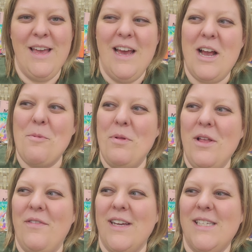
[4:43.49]
a couple
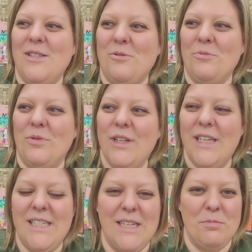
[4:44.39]
of us
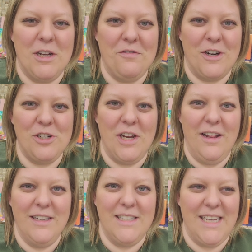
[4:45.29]
really stepped out of our
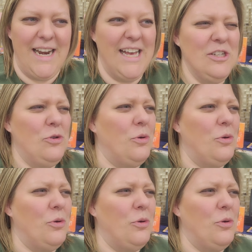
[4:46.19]
shell and said, "Ooh,